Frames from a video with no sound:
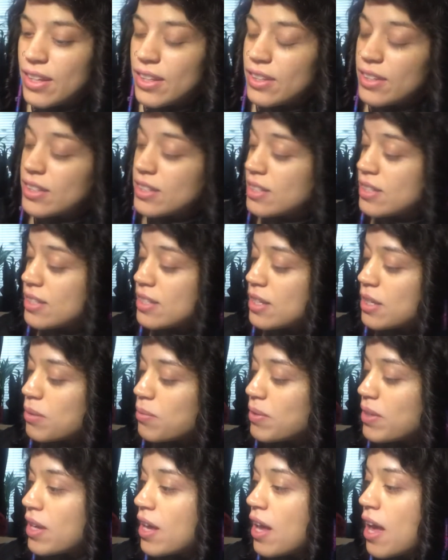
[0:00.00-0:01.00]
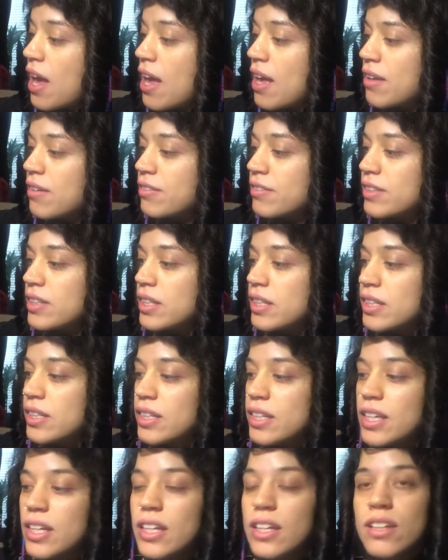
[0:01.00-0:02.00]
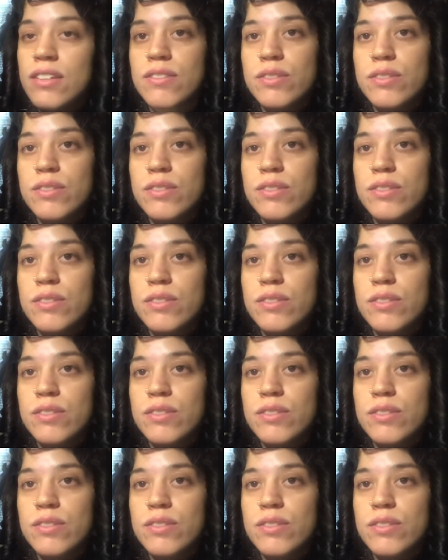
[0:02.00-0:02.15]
let's see, we have the King of